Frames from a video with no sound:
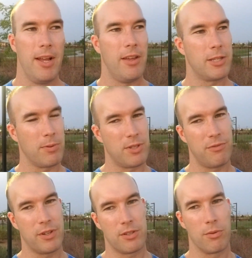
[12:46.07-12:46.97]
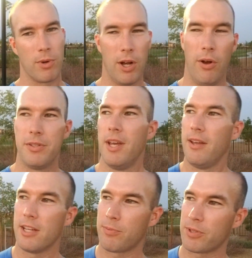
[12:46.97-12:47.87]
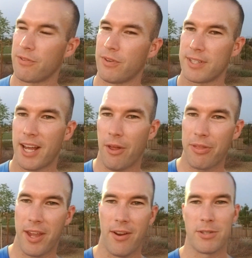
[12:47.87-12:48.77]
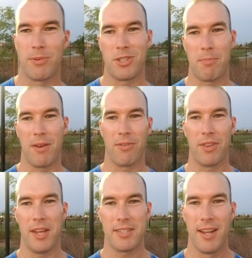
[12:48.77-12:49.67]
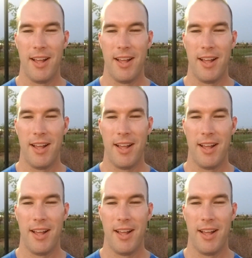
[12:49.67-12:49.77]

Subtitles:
It's supposed to fix the roads. It's supposed to fix healthcare. It's supposed to pay for this.